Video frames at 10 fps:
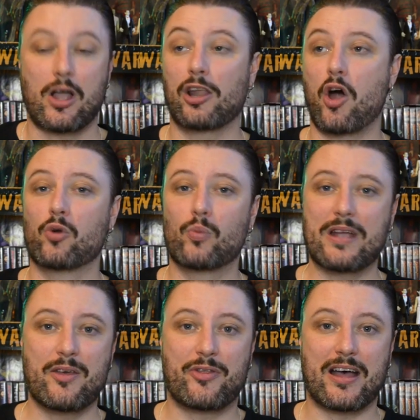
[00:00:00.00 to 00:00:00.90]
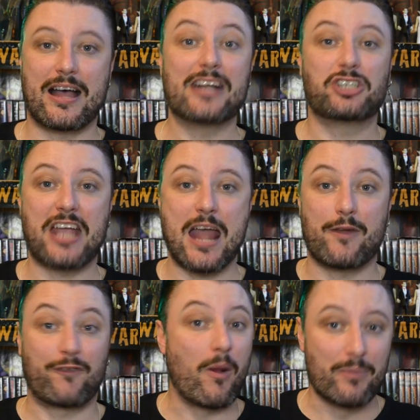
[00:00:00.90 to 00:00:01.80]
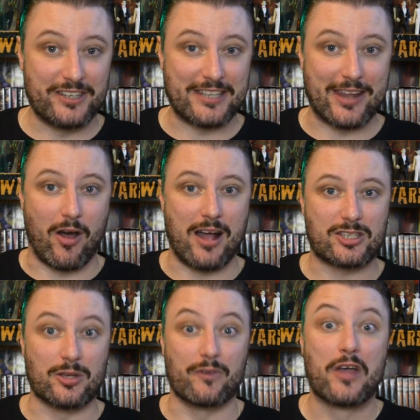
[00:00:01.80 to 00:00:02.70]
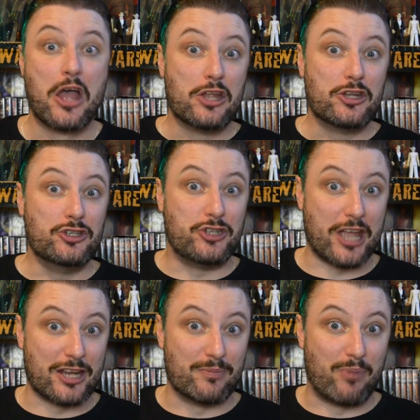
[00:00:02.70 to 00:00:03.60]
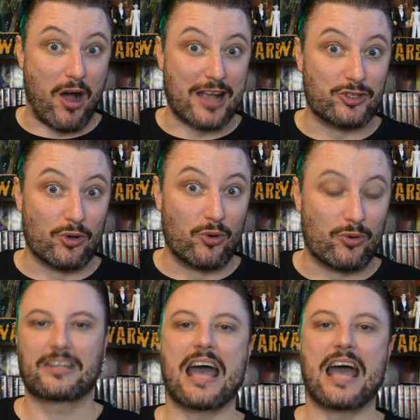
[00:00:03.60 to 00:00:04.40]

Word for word: along with uh, a chant from the deadites of Dead by Dawn.